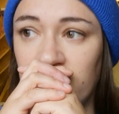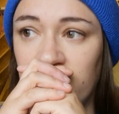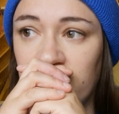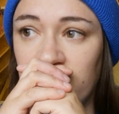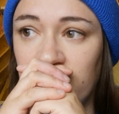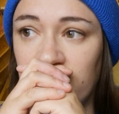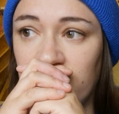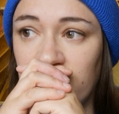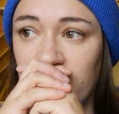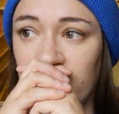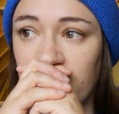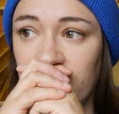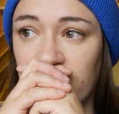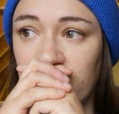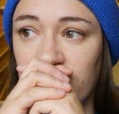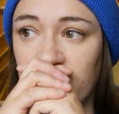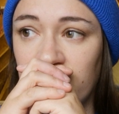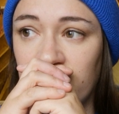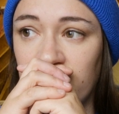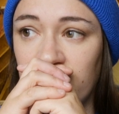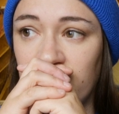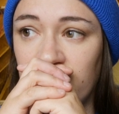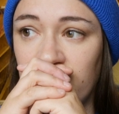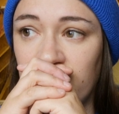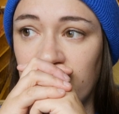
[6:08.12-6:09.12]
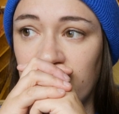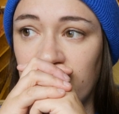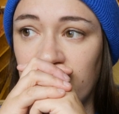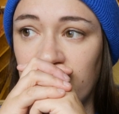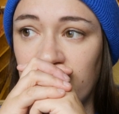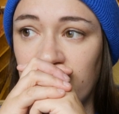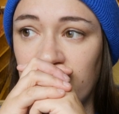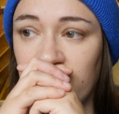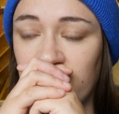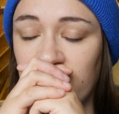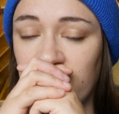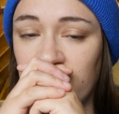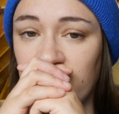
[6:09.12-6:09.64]

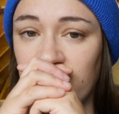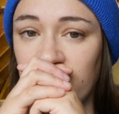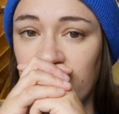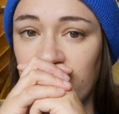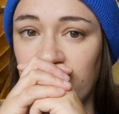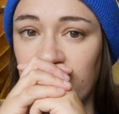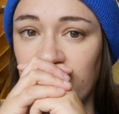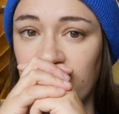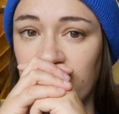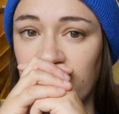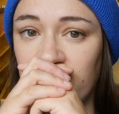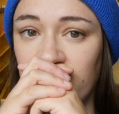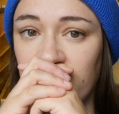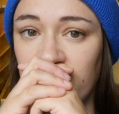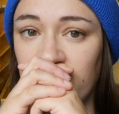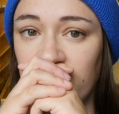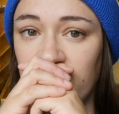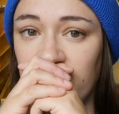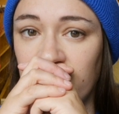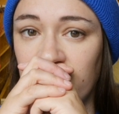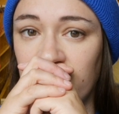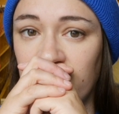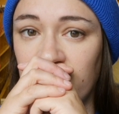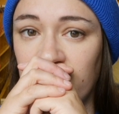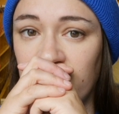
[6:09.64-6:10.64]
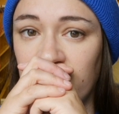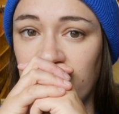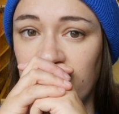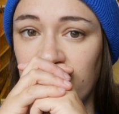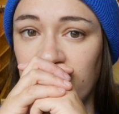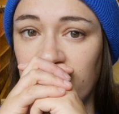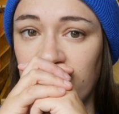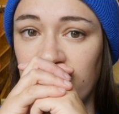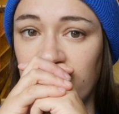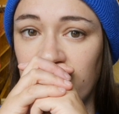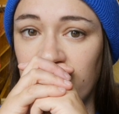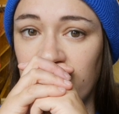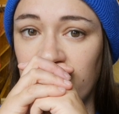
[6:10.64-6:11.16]

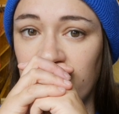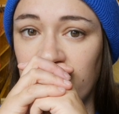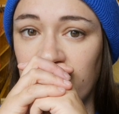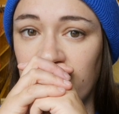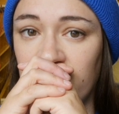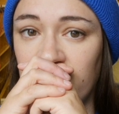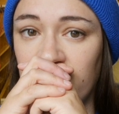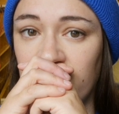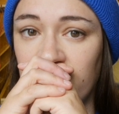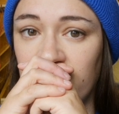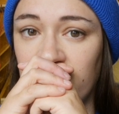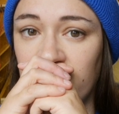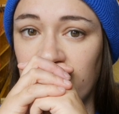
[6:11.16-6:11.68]
(no one is talking)